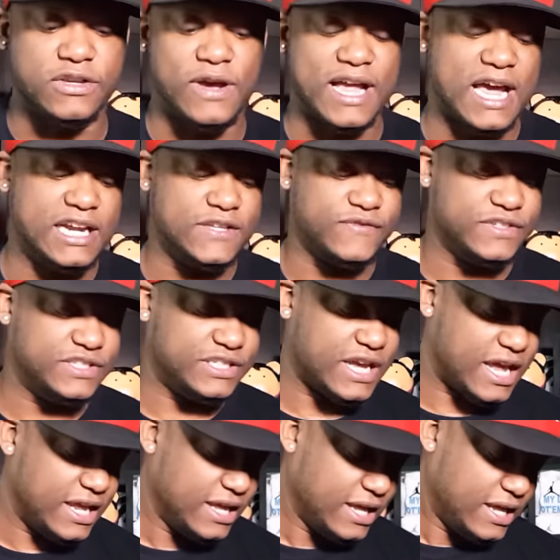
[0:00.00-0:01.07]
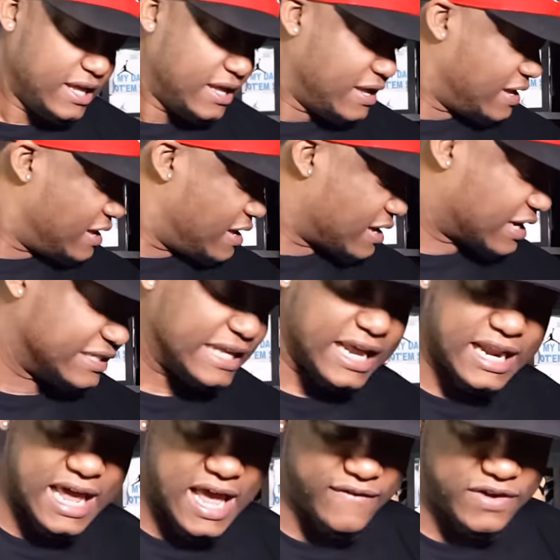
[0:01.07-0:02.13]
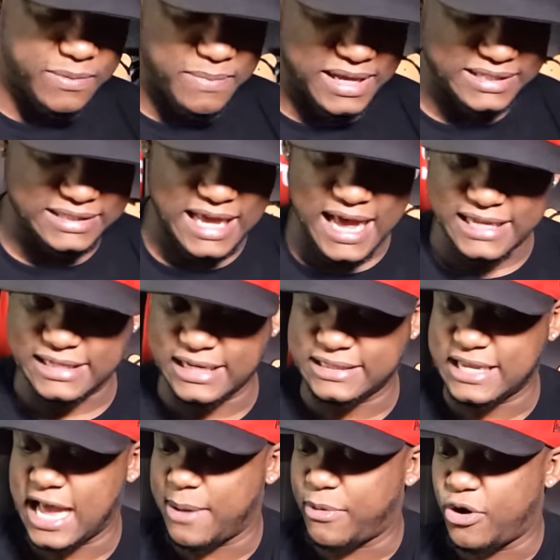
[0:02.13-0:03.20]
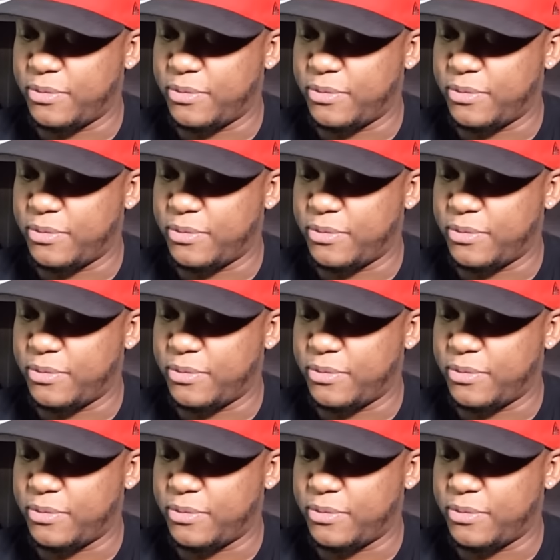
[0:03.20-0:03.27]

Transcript: so I got this for Jay. Cause they didn't have it in my size at the time.